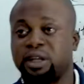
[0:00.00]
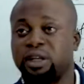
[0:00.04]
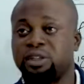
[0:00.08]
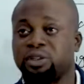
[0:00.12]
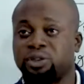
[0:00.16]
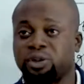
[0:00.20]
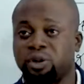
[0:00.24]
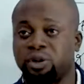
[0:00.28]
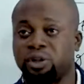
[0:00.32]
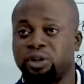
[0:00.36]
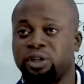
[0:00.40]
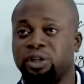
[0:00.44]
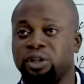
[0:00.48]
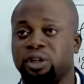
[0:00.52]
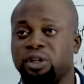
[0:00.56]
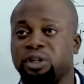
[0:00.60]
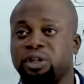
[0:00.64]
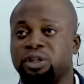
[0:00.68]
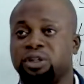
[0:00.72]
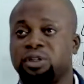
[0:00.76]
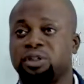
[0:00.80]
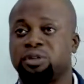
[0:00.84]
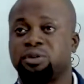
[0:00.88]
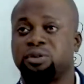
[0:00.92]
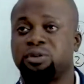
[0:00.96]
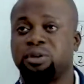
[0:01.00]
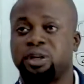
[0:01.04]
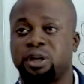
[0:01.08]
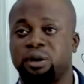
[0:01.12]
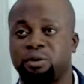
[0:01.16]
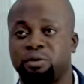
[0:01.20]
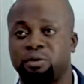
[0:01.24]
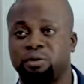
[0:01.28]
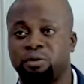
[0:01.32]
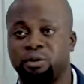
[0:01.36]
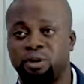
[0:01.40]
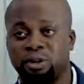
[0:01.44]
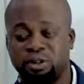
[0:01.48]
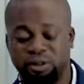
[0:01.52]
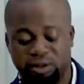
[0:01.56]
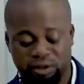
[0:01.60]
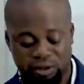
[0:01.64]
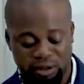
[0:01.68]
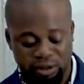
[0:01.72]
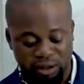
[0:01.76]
sorry. So that we will not